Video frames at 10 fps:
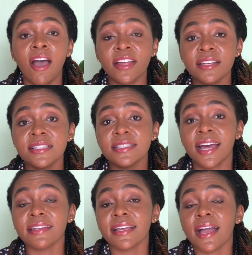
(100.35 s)

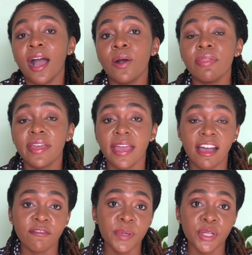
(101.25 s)
understanding how they
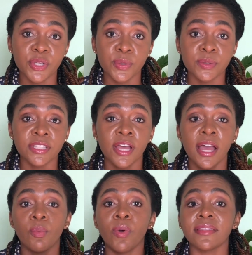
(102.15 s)
have been used,
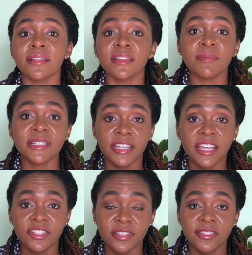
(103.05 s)
what the
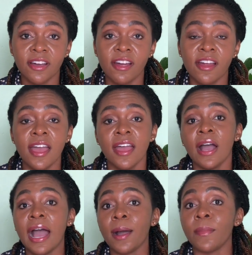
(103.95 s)
limitations are,
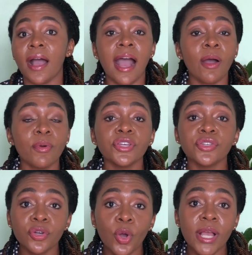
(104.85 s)
um, how are
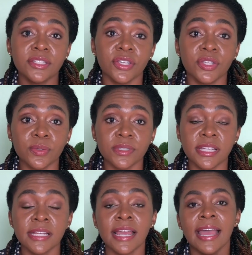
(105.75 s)
you going to use
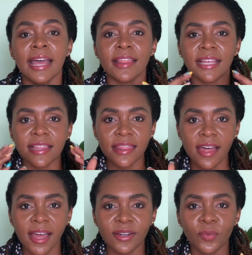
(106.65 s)
it? And in
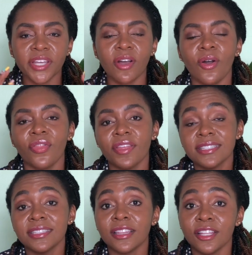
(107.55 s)
that, we call this
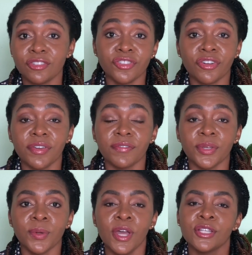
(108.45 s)
the literature
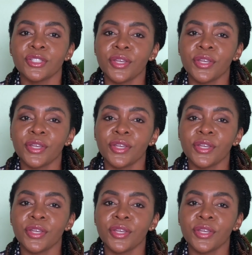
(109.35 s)
review. So